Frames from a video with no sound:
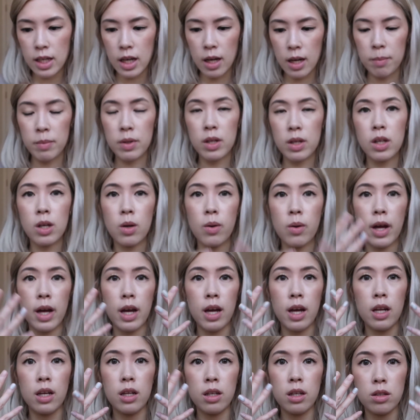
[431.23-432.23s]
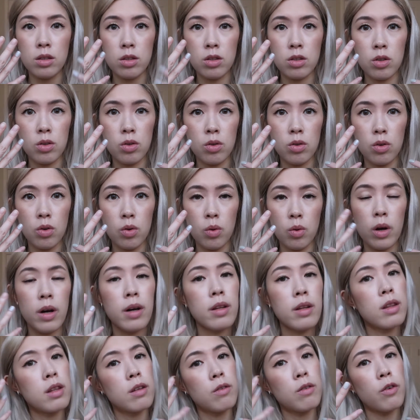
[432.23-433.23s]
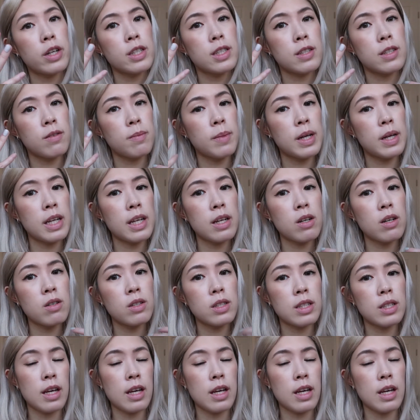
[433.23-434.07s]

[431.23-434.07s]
I'm gonna go ahead and do the rest of my nails,